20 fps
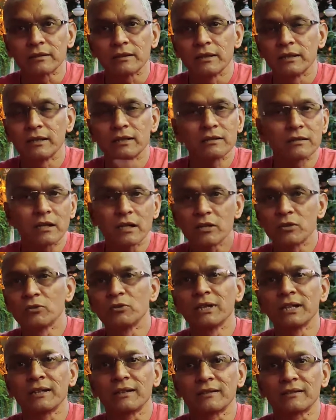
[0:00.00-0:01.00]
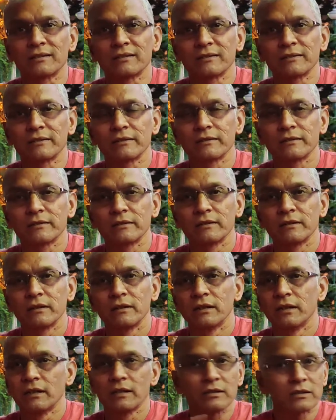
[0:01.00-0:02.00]
It is not doingness.
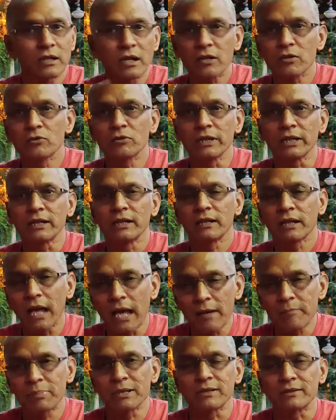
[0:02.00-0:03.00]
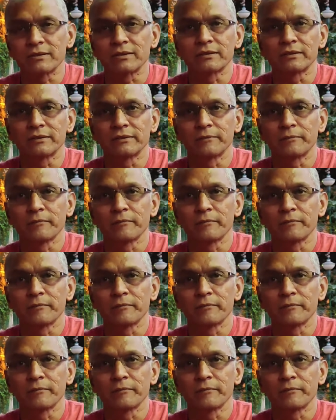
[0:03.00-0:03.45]
It is not doing. It happens.